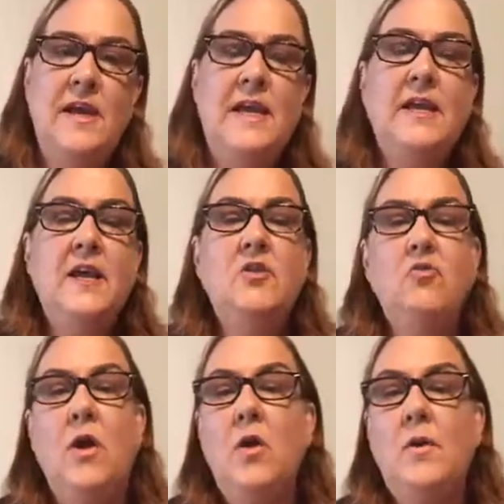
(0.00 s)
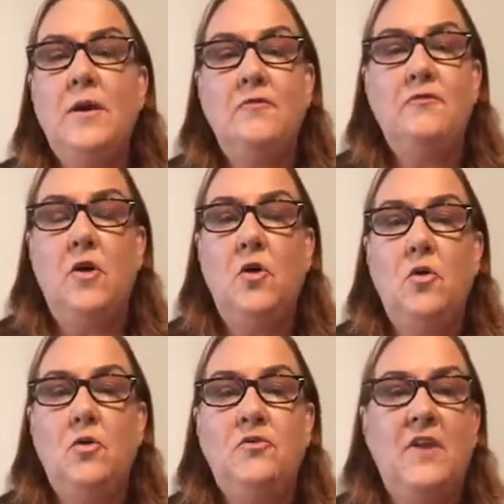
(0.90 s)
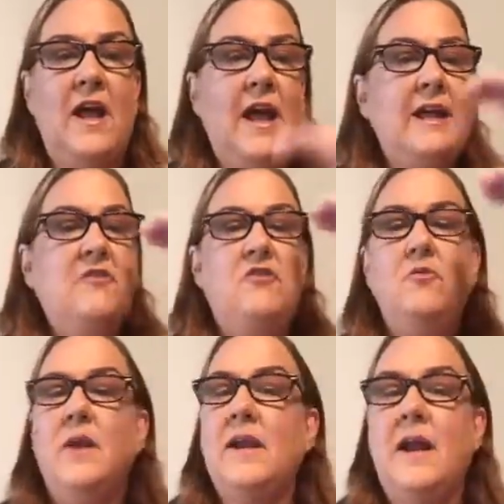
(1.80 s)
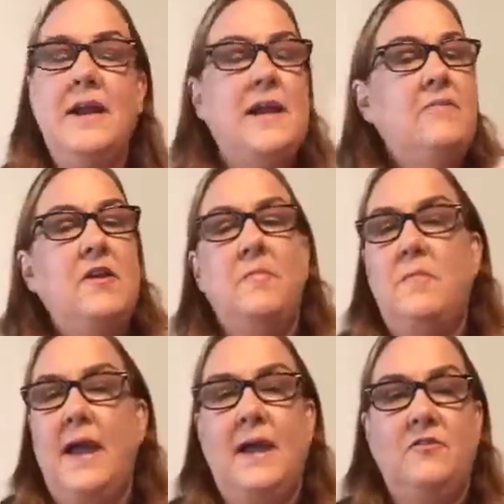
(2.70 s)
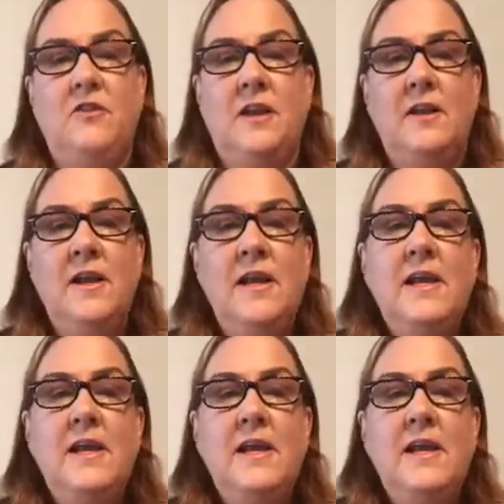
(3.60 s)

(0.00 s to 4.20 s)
it can grow and unfold to heights you cannot even imagine.